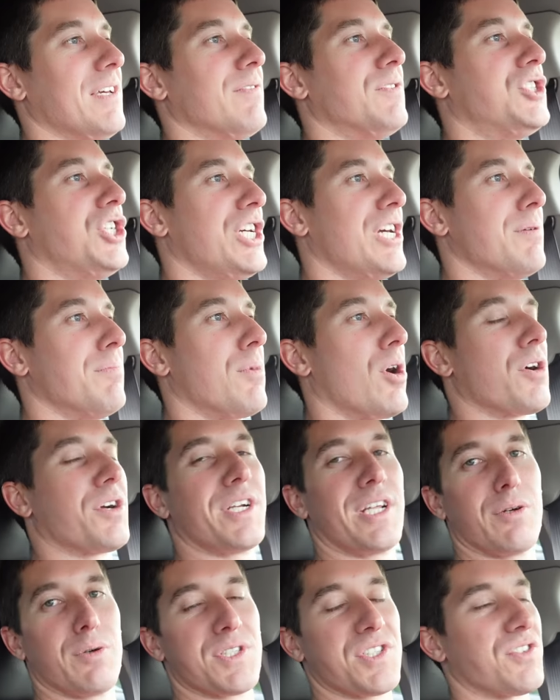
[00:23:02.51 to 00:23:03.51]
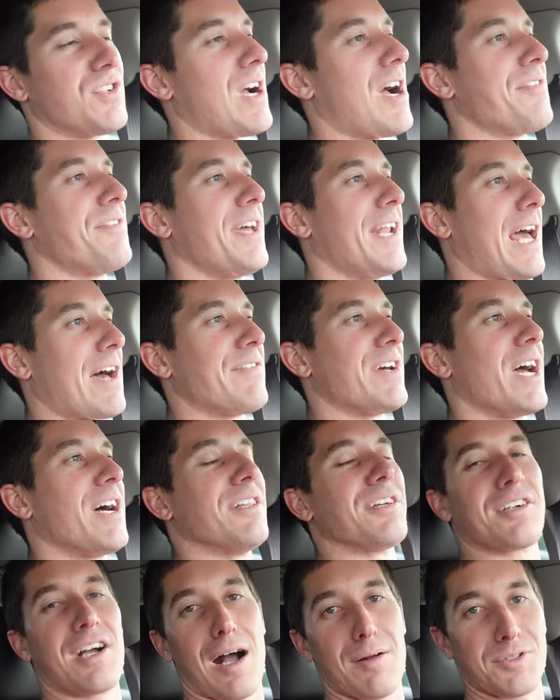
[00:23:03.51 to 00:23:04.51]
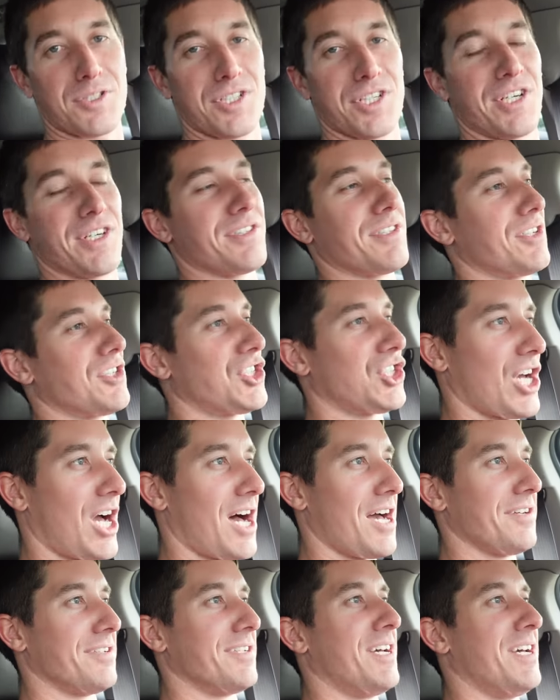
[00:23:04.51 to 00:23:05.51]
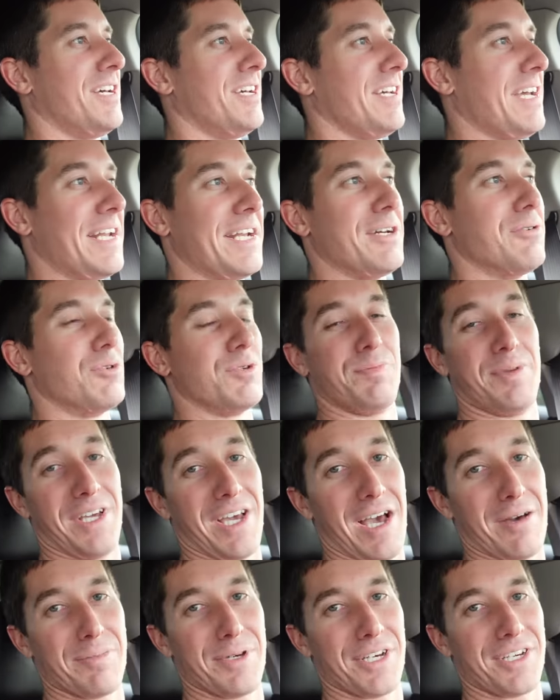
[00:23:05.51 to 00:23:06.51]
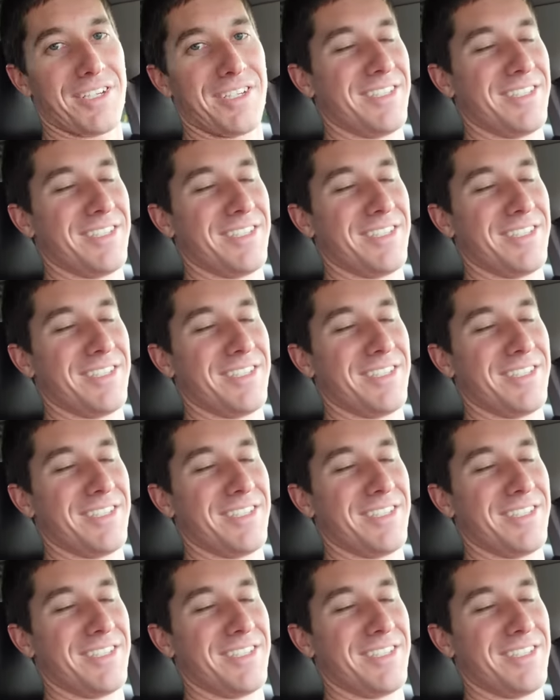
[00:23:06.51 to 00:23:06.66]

If GM marketing was around, they'd have a helicopter to get this shot and it would be epic.